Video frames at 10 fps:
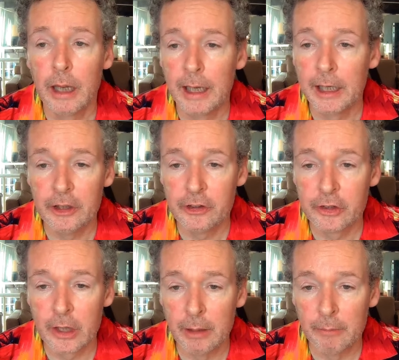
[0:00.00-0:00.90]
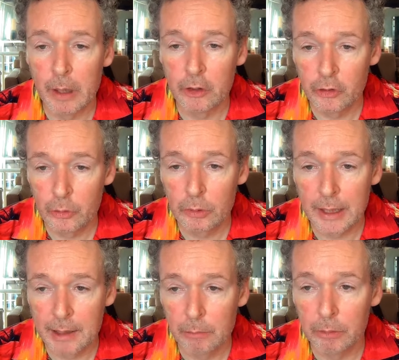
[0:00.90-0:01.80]
It's a short
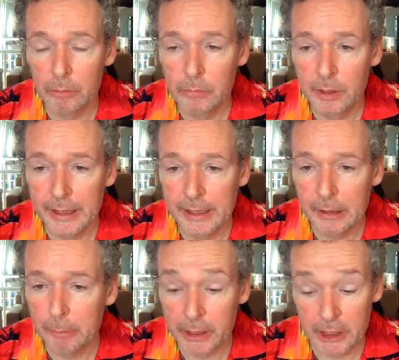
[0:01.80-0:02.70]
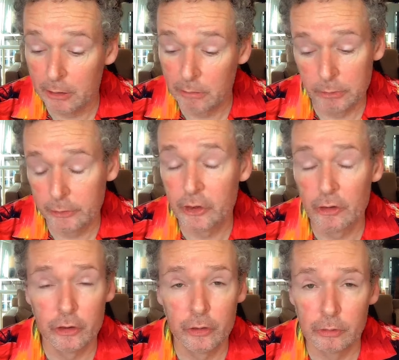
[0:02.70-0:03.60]
album, it's
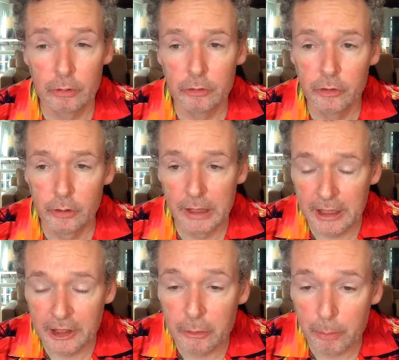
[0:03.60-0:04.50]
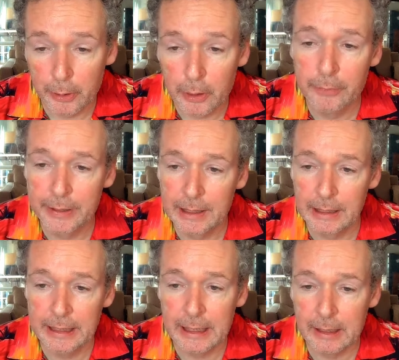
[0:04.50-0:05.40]
not short. It is a
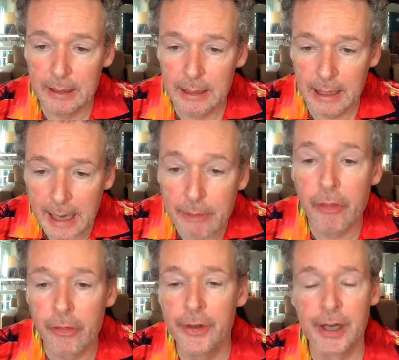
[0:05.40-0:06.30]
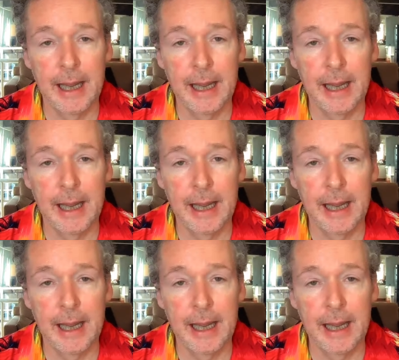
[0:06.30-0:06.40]
perfectly lengthed